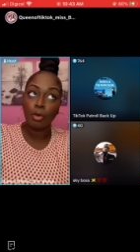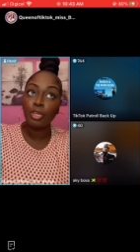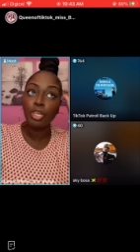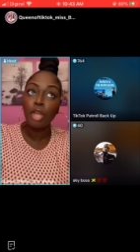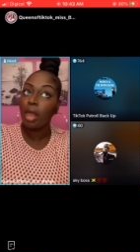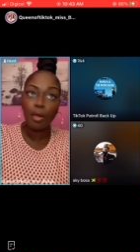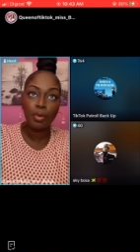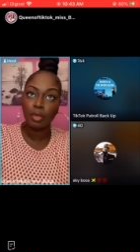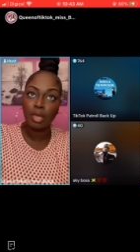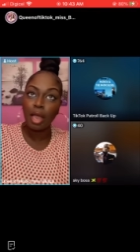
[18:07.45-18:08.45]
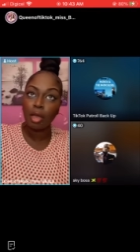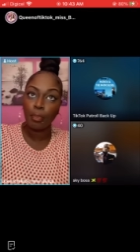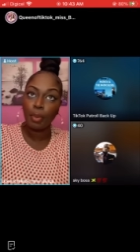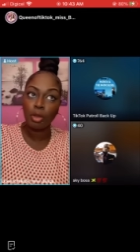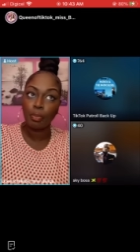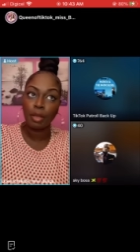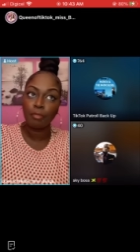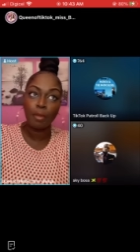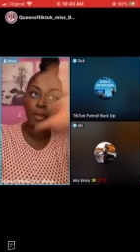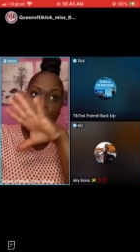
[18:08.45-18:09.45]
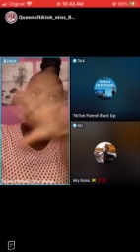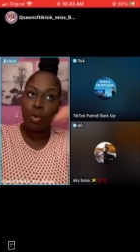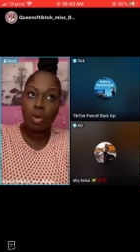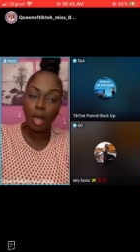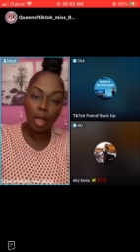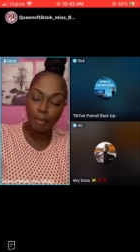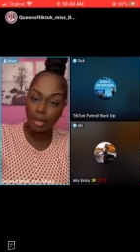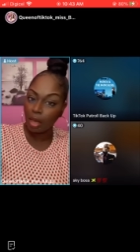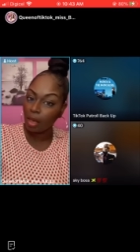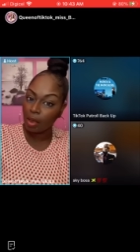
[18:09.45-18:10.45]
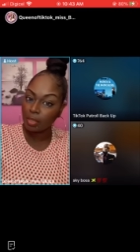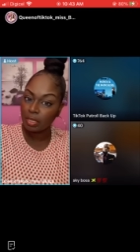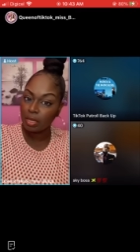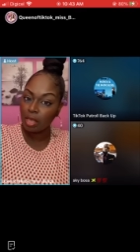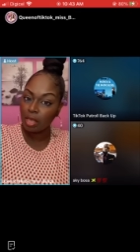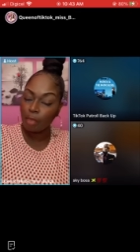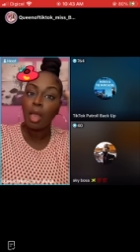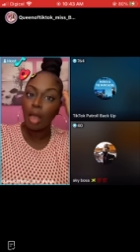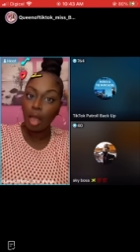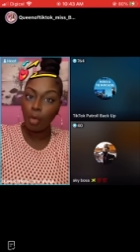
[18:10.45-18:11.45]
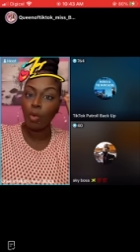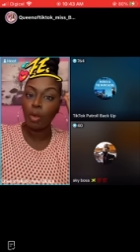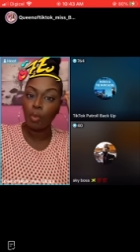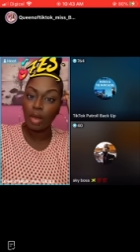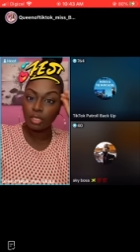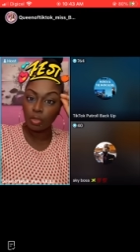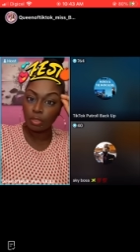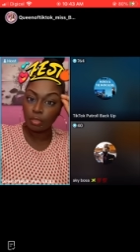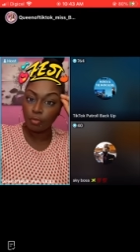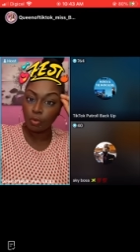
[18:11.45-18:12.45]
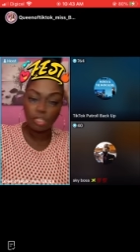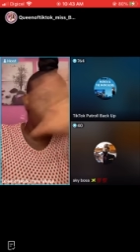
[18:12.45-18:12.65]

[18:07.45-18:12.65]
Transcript: none of no can go on a platform and don't call bring our RT name and all 1,000 views.